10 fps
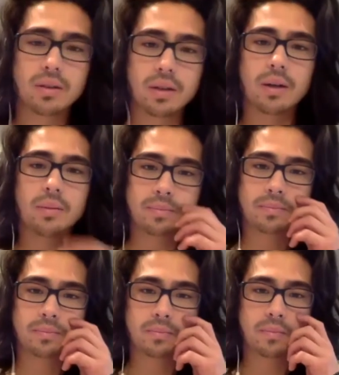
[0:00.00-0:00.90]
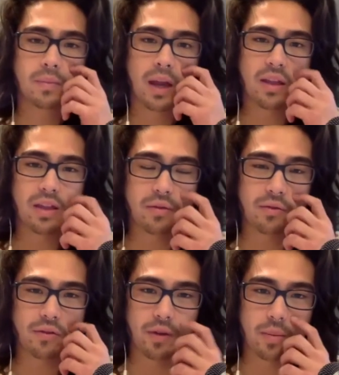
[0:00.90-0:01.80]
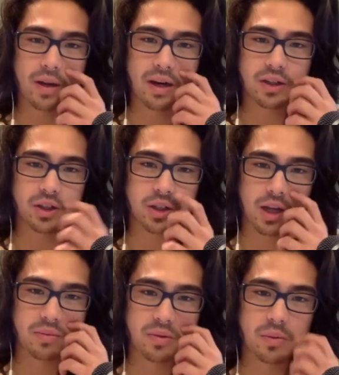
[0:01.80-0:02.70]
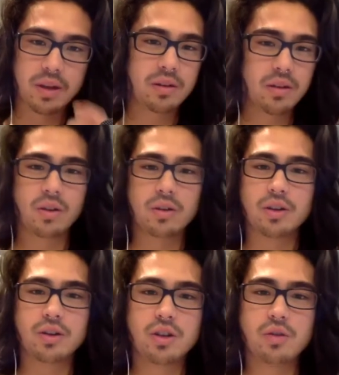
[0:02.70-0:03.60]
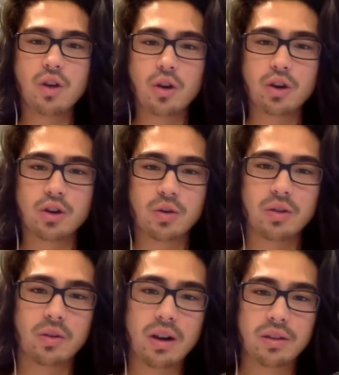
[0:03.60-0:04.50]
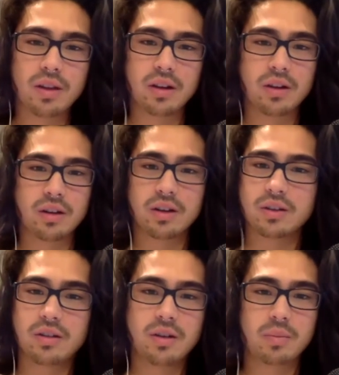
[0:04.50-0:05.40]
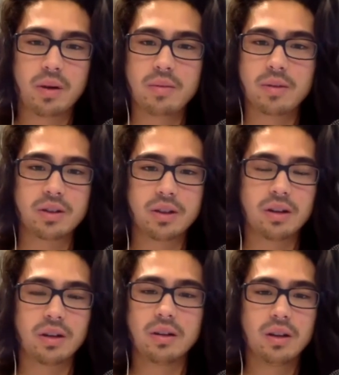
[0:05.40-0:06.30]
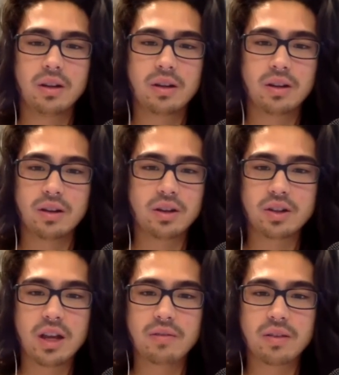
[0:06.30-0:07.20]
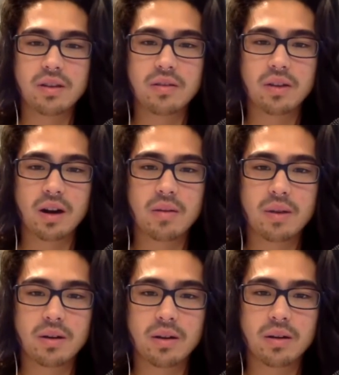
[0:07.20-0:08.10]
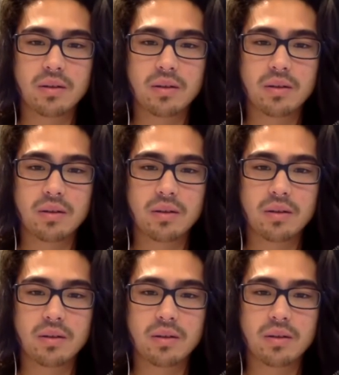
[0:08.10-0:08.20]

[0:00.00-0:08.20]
Yeah. And then the fulfillment, it just comes with, you're doing the right thing. You're pretty much, you're just saving the environment, 1